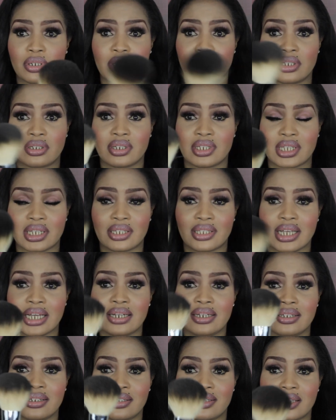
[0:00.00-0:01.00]
it does
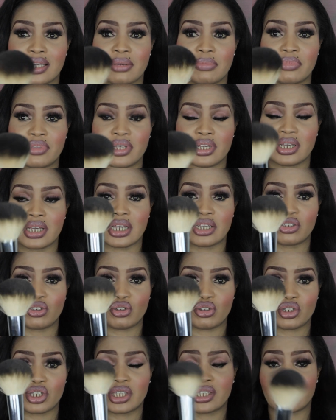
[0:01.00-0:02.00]
exactly the same thing. It's
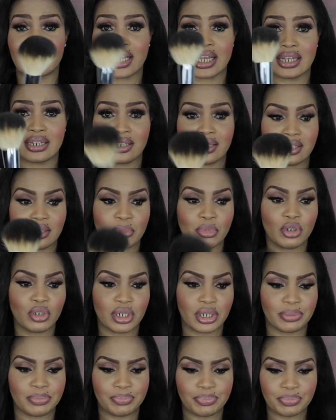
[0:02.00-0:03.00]
just slightly
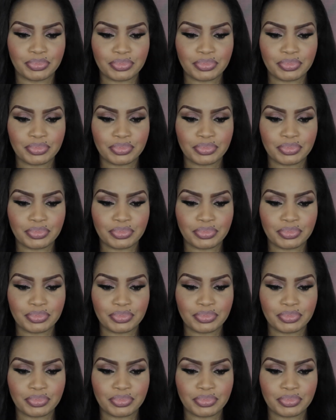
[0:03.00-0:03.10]
smaller.